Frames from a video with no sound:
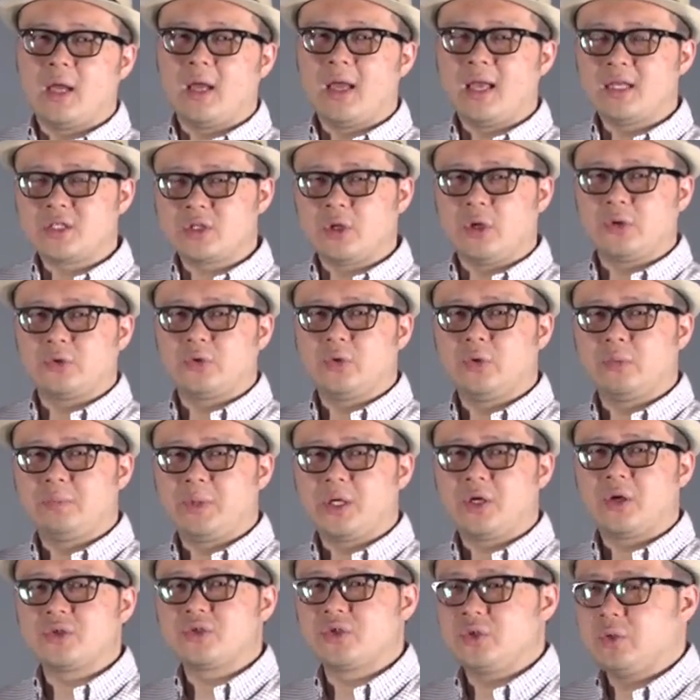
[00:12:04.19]
uh, S-Log 2
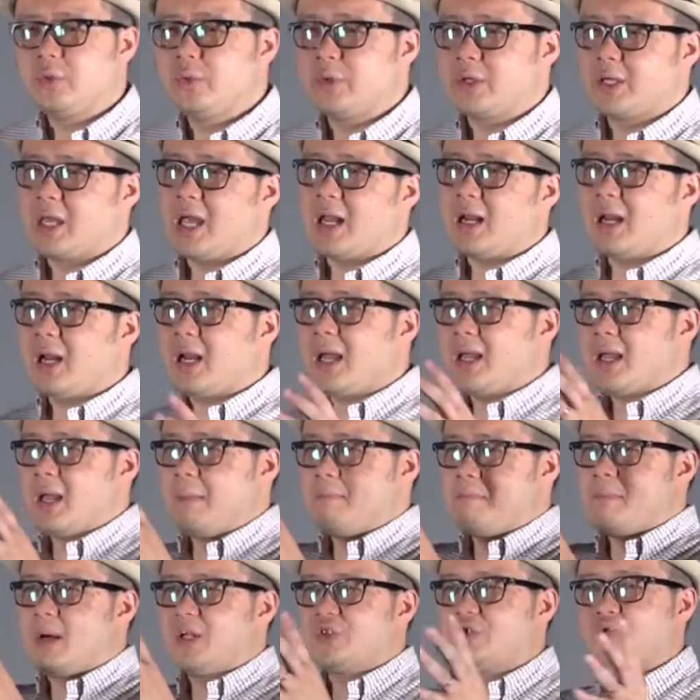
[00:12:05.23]
because you will get like a
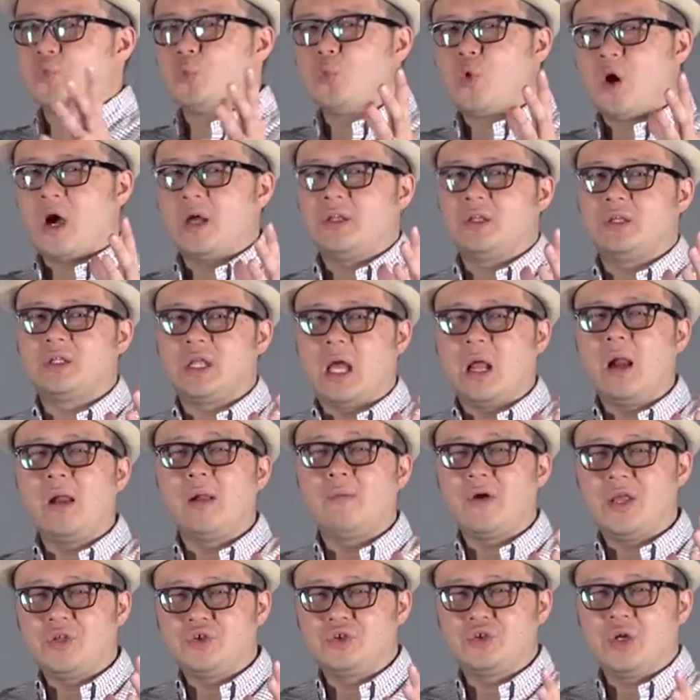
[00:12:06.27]
much wider
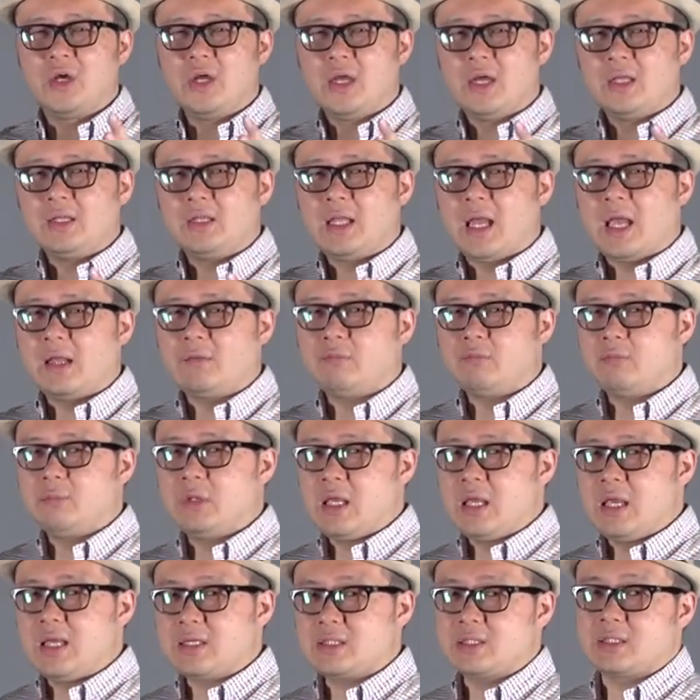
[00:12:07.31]
dynamic range than
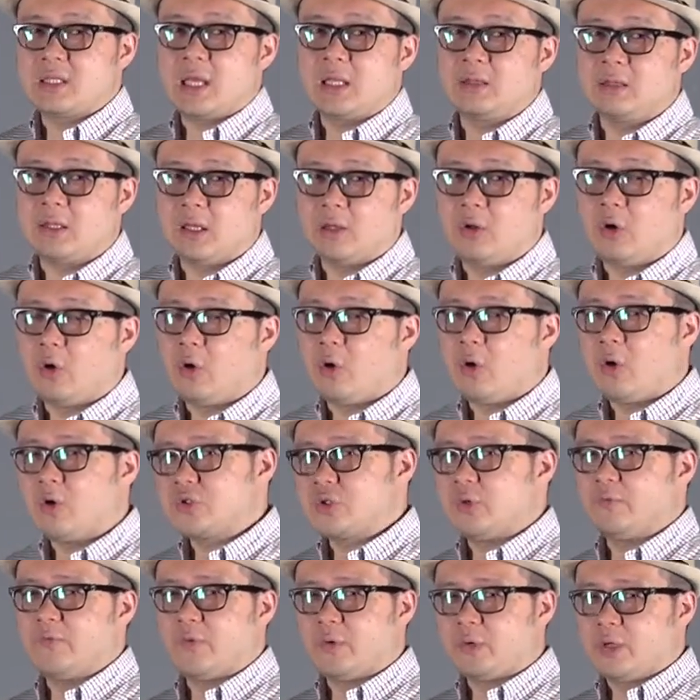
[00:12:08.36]
the standard or
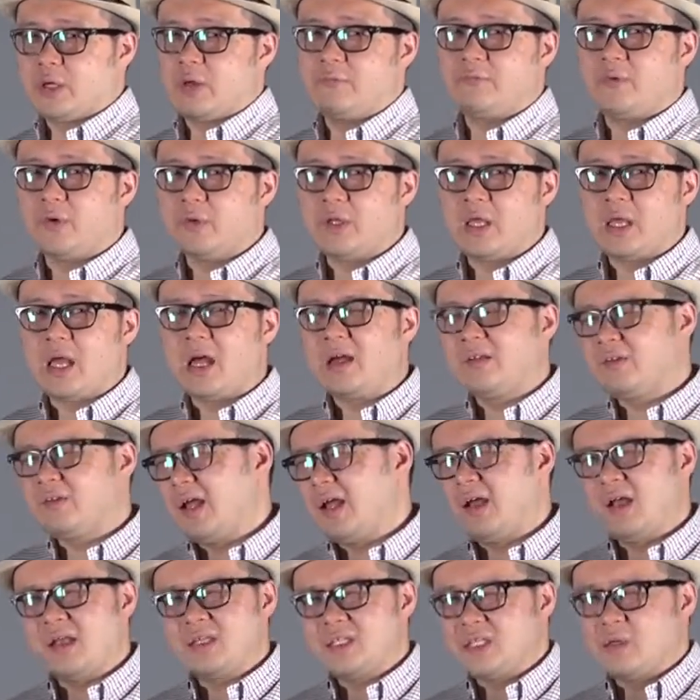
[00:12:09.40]
also for the, for the
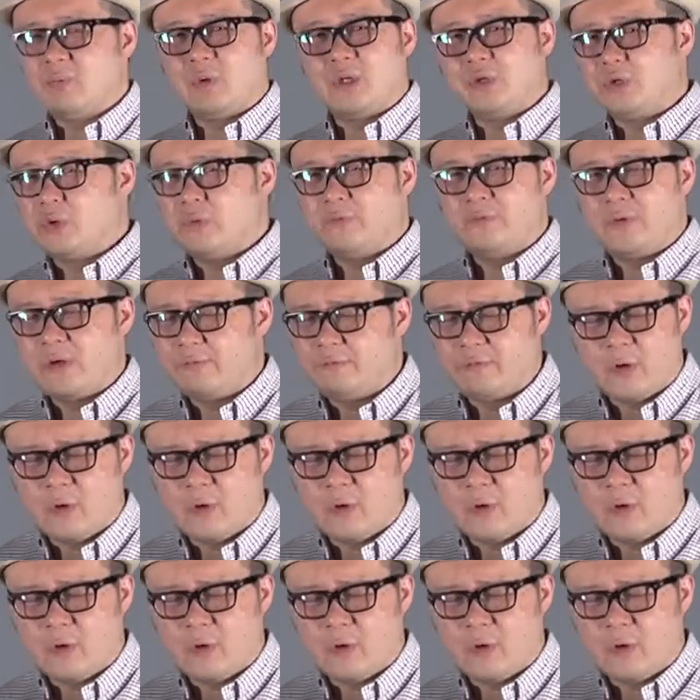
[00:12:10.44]
C1234.